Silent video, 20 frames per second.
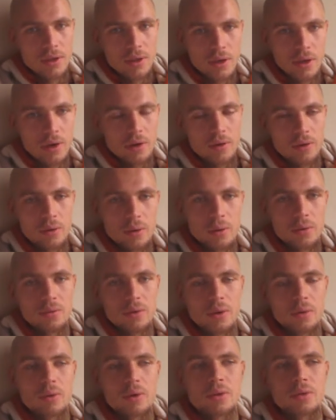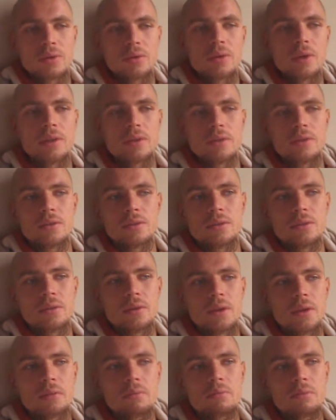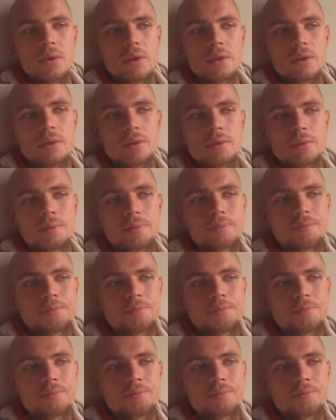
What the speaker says: I don't know if I want to get into them, but